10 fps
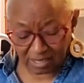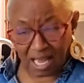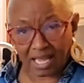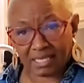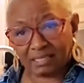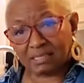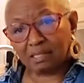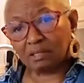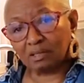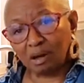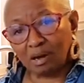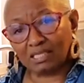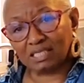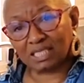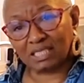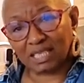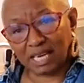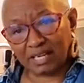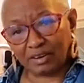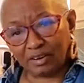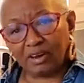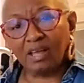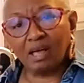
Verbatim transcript: nice large container